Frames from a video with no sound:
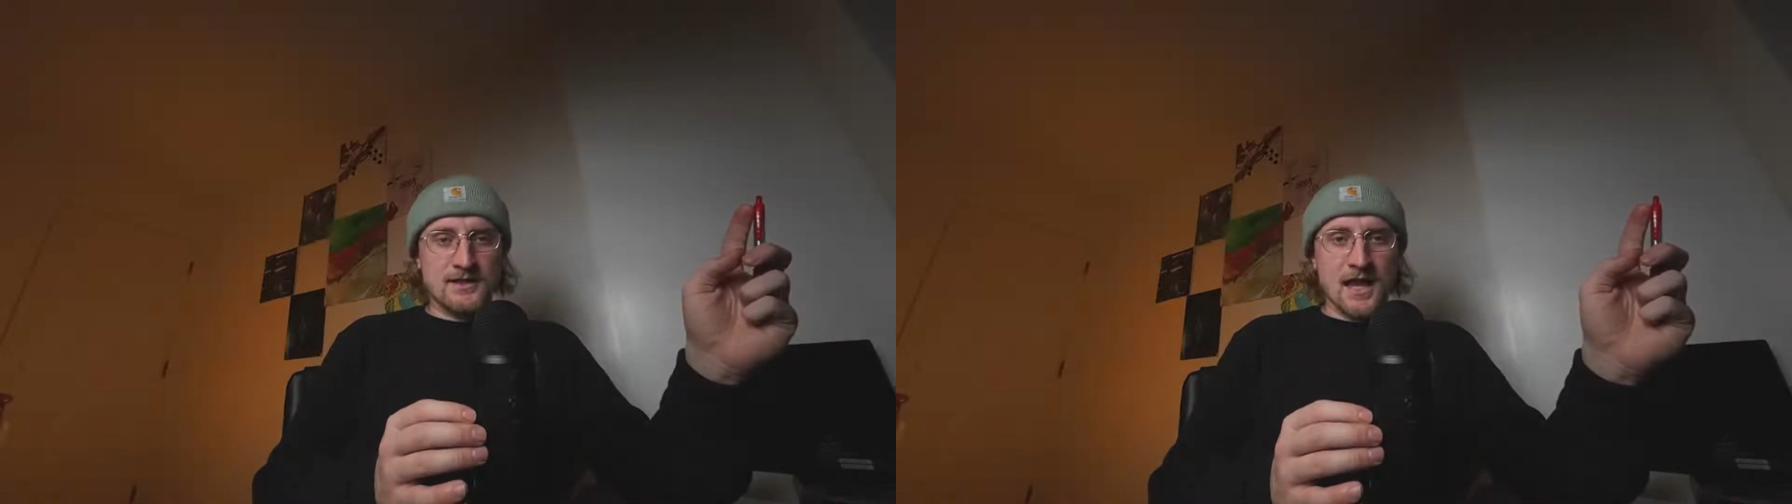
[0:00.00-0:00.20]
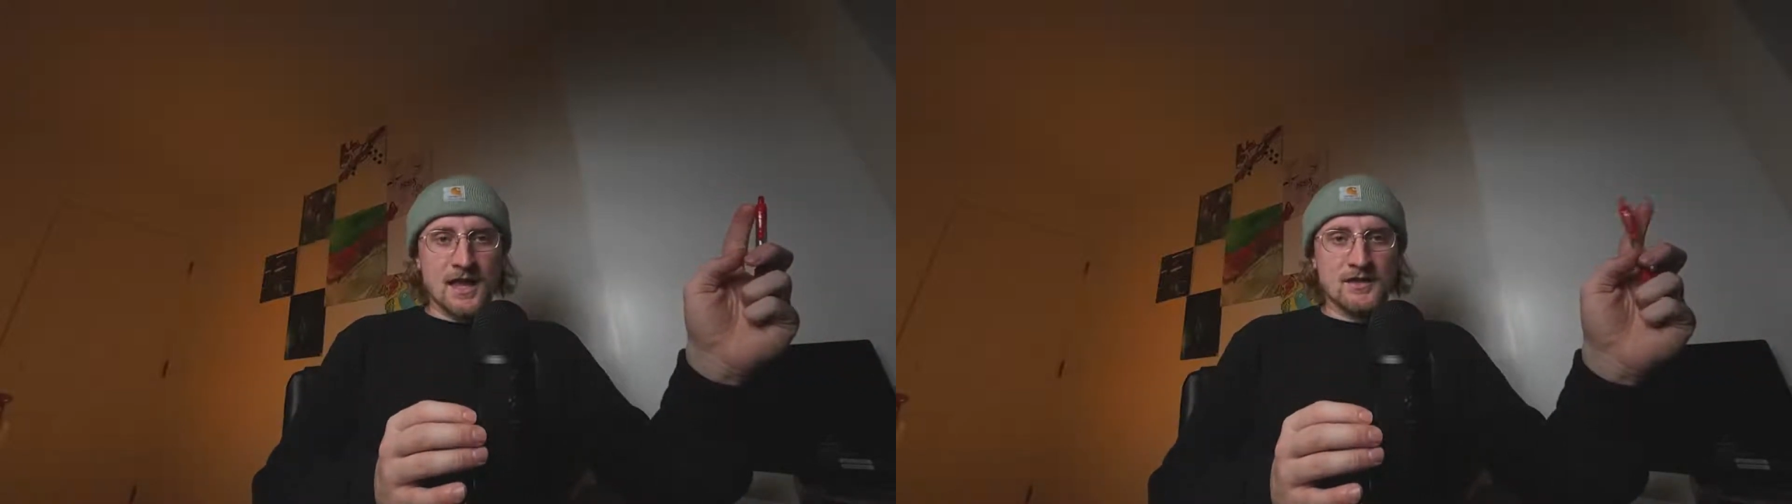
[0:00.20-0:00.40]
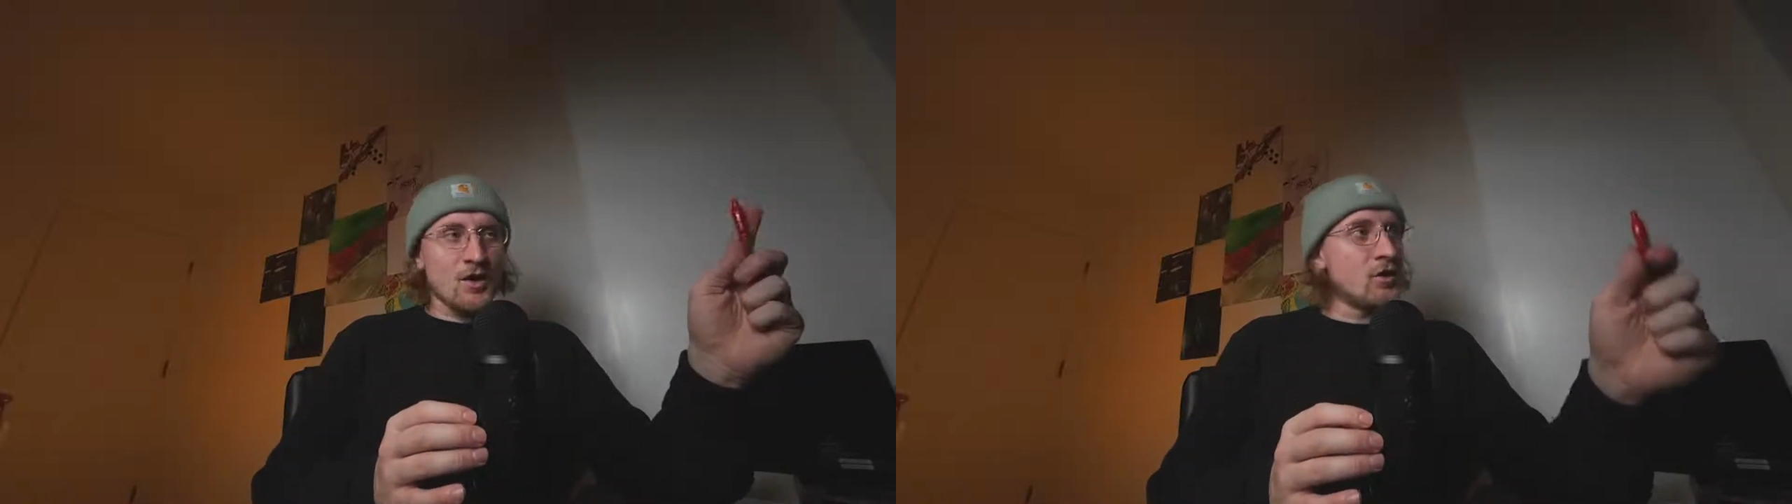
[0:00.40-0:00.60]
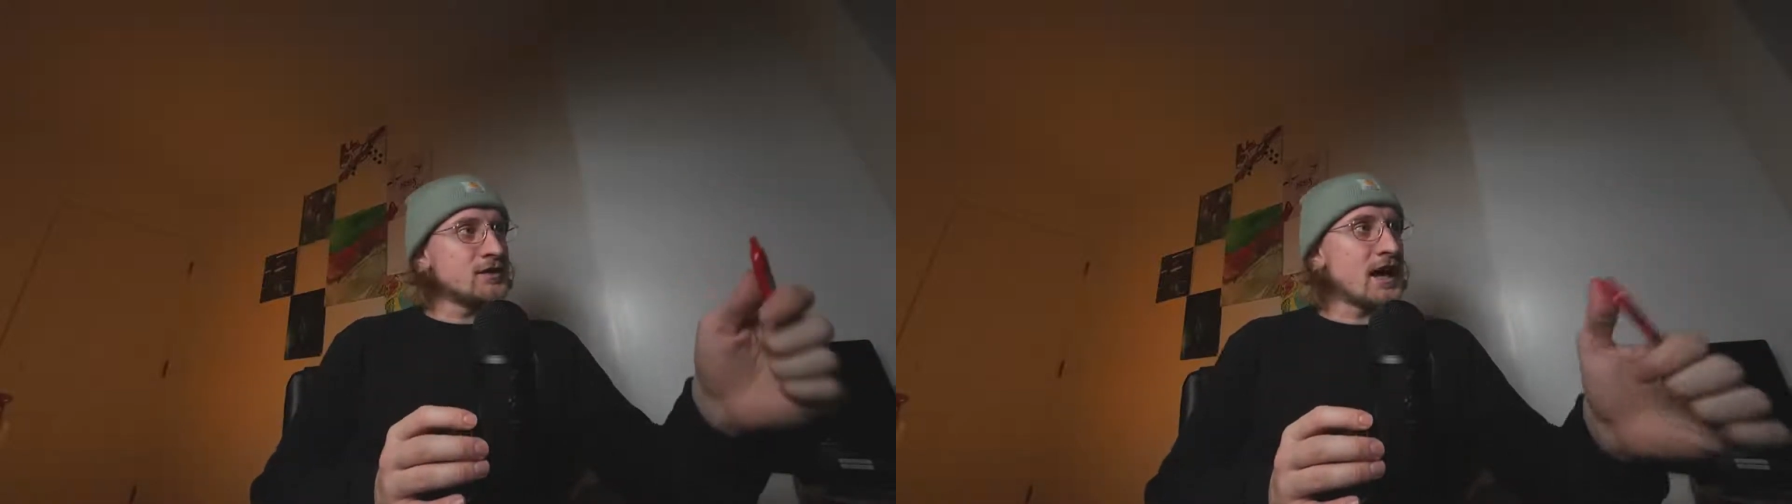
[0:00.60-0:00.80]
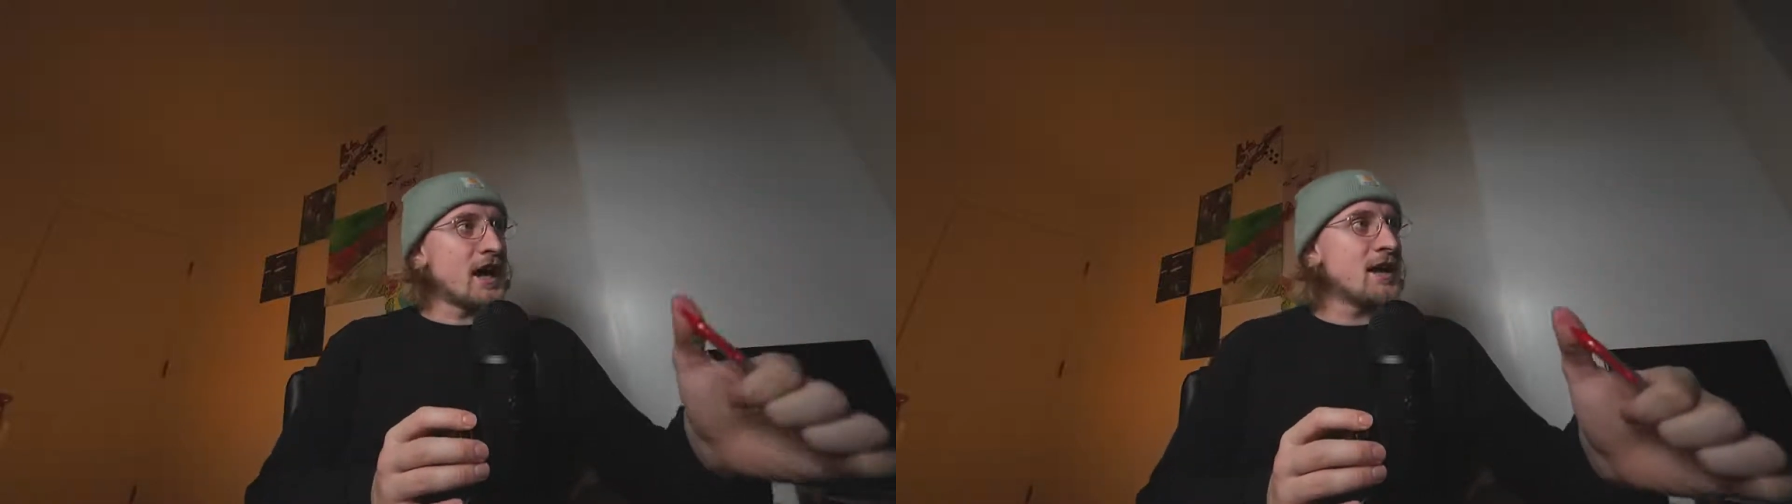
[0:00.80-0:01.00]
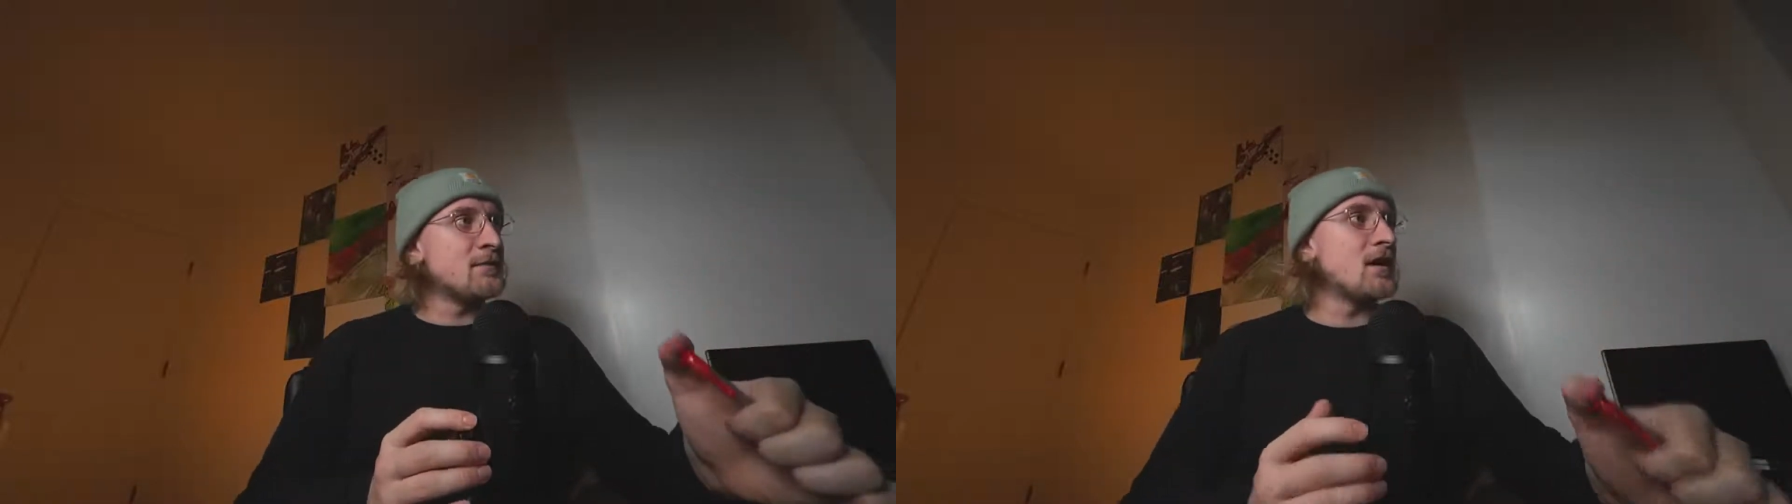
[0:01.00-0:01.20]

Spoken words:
silent the whole time?